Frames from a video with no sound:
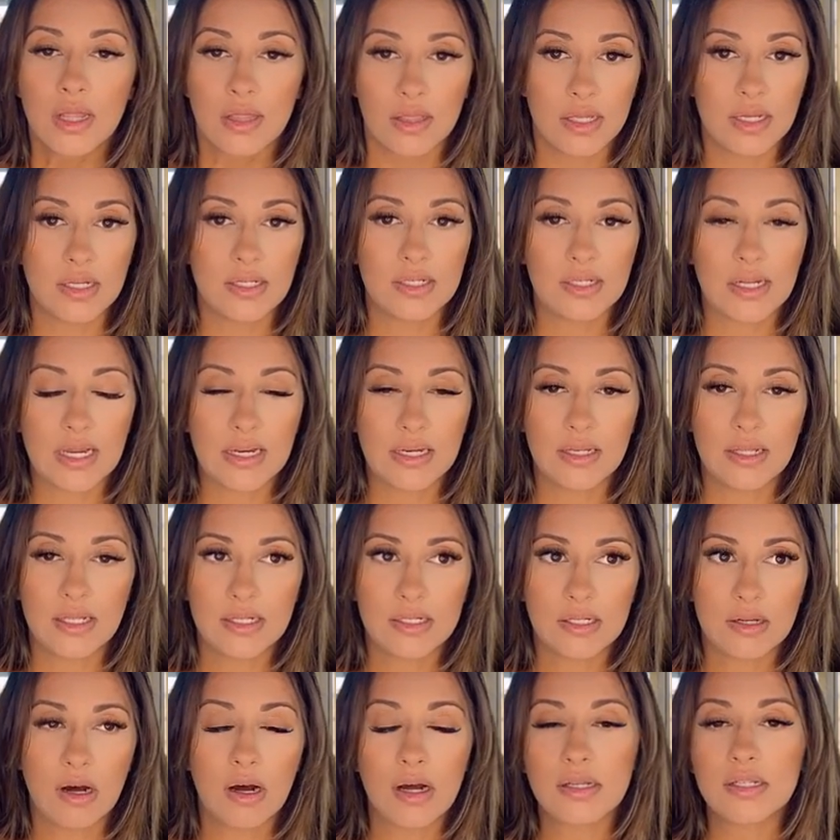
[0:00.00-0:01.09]

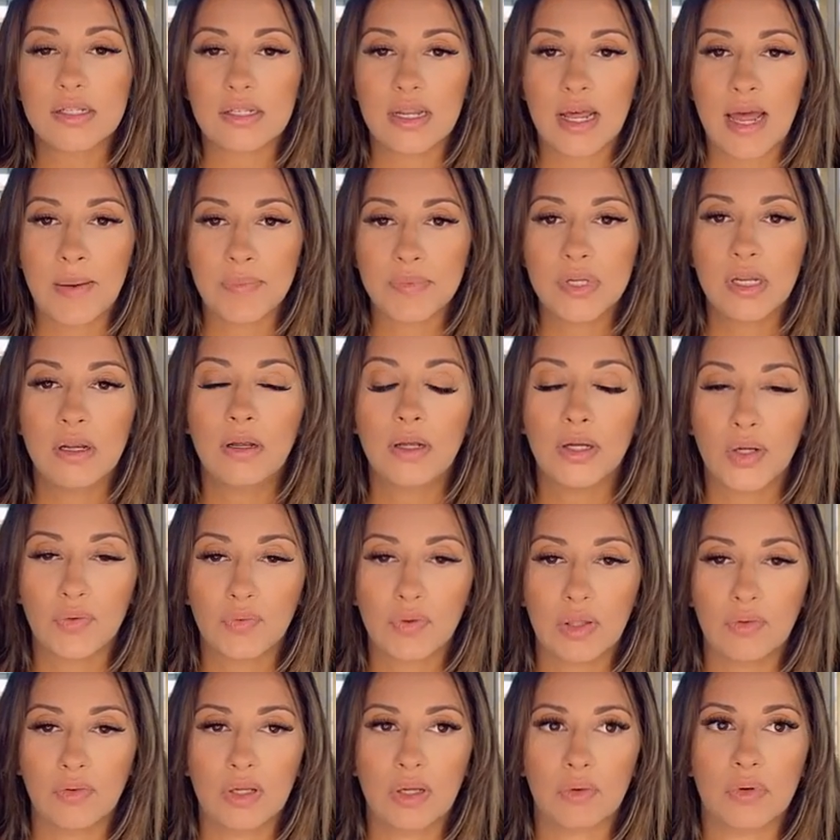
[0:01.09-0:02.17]
this concept of
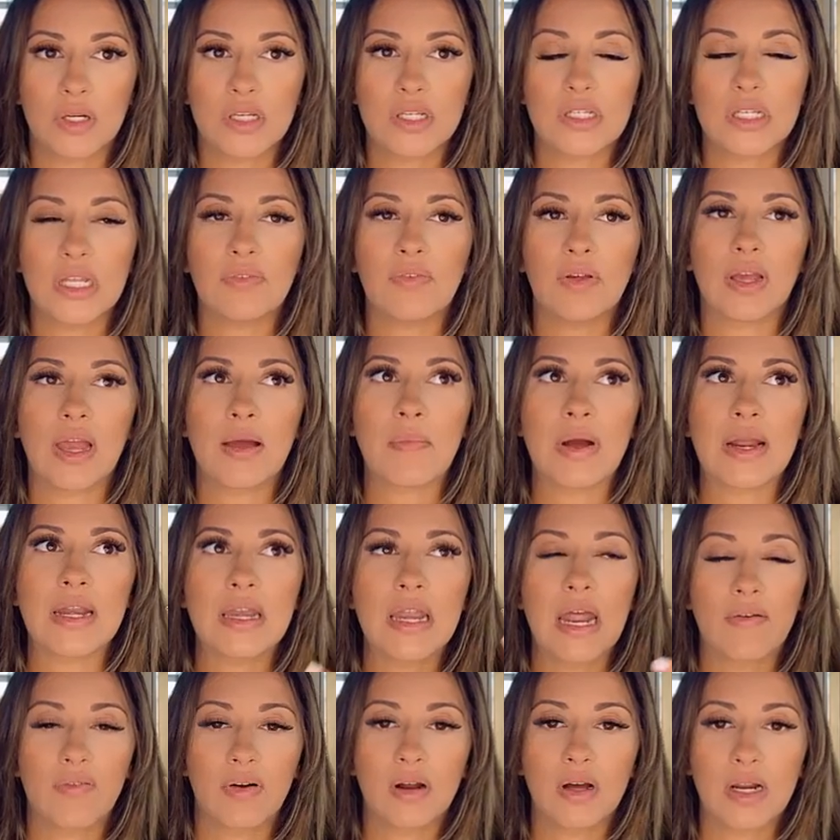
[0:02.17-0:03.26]
giving and receiving. Am I
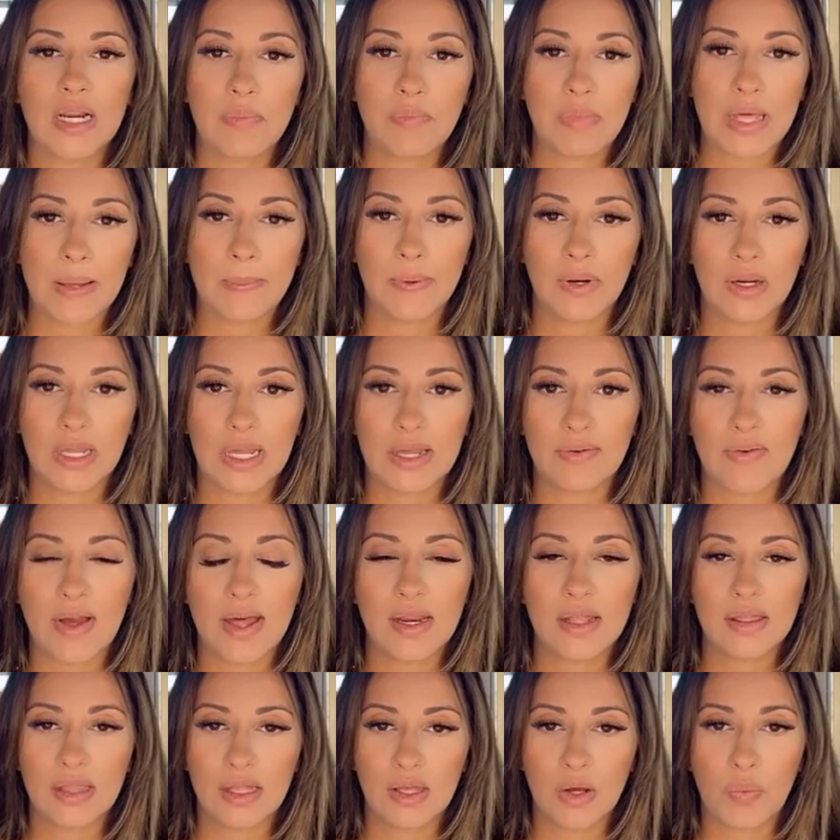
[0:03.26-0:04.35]
never going to be able to give
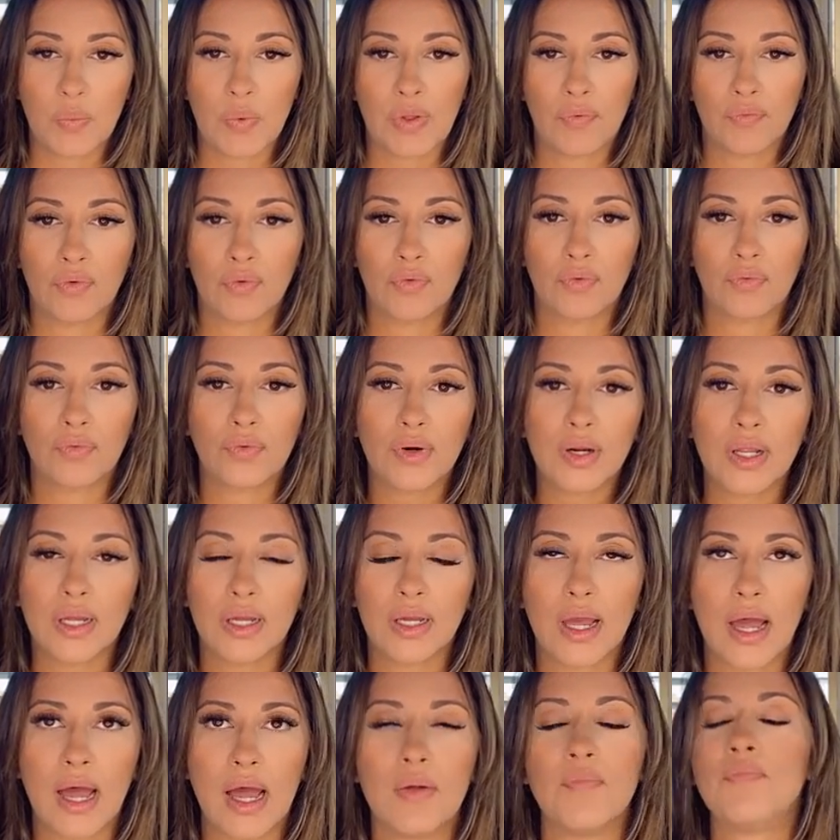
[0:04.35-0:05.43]
anything away for free
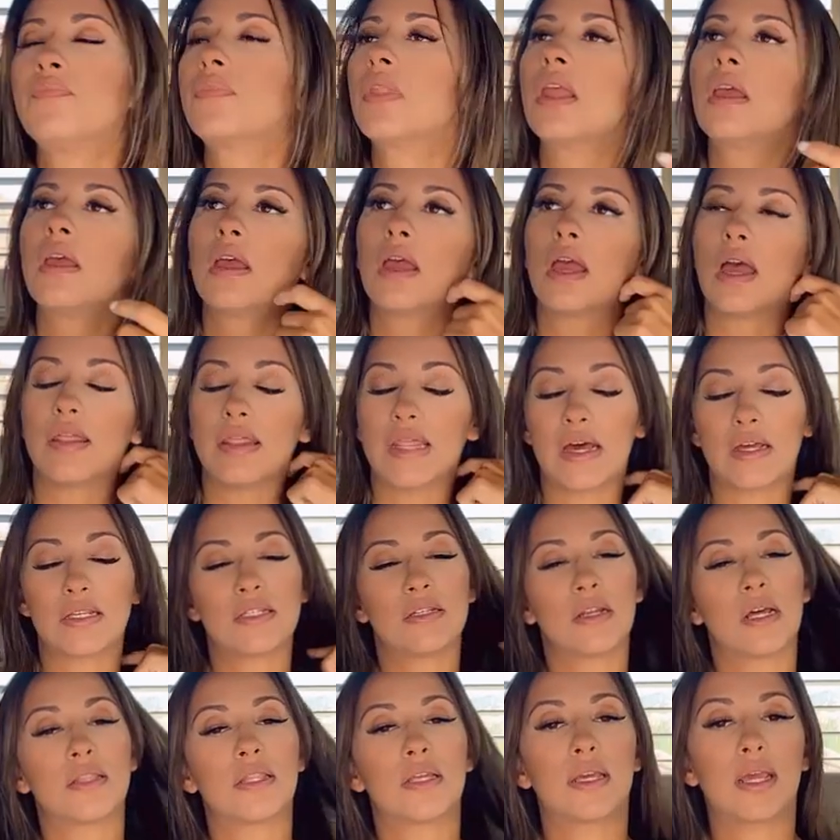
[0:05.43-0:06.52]
again? And that's
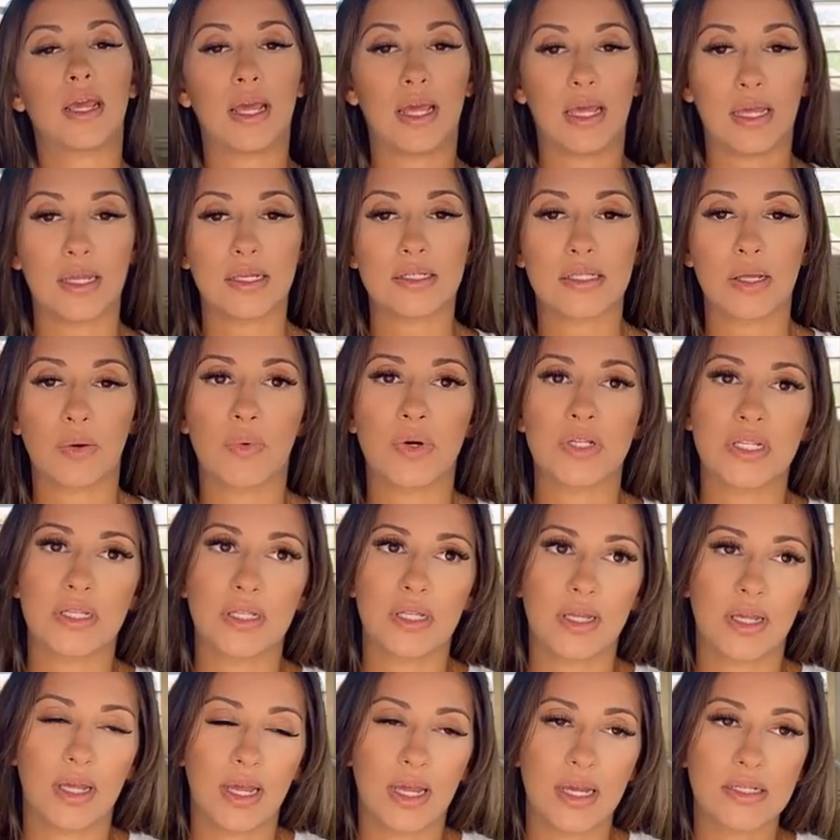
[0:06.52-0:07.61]
not the case. That wasn't
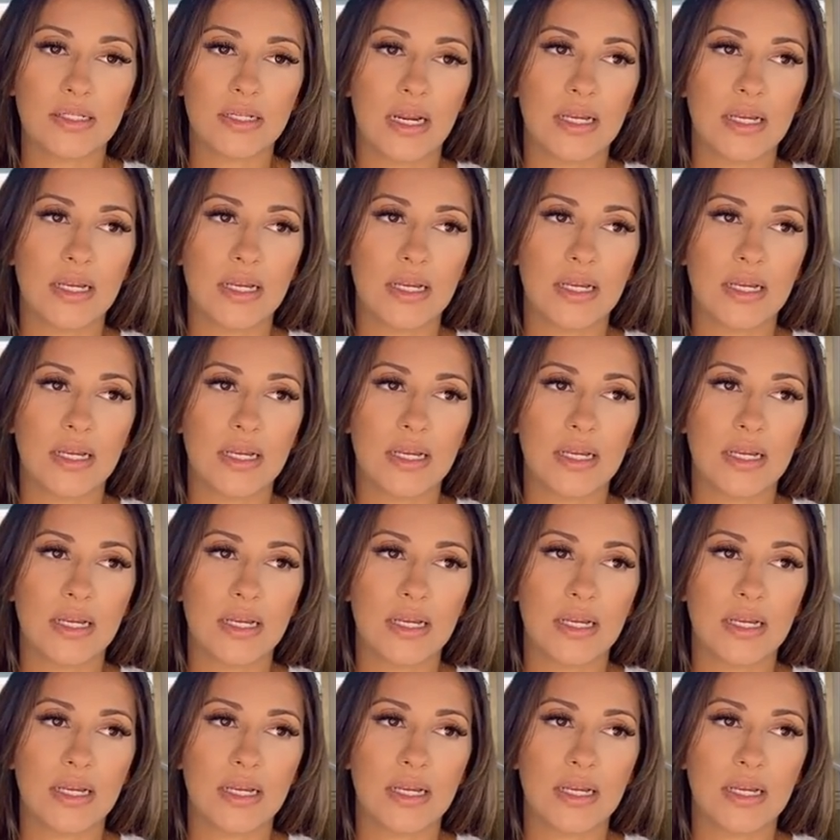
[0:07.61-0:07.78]
the case.